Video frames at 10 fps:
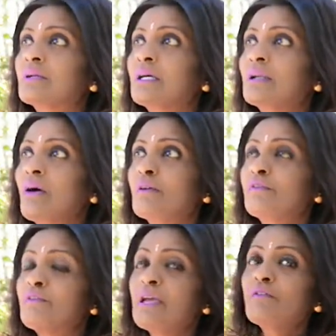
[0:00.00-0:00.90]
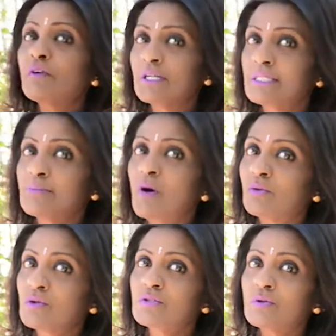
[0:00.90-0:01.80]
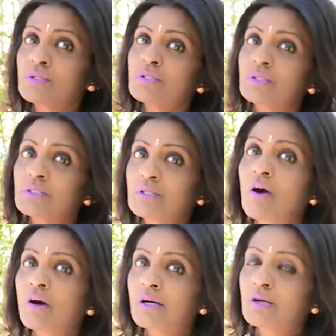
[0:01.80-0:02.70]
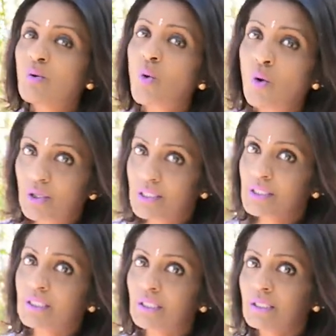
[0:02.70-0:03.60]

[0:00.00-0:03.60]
A lot of favorites among those crystals are quartz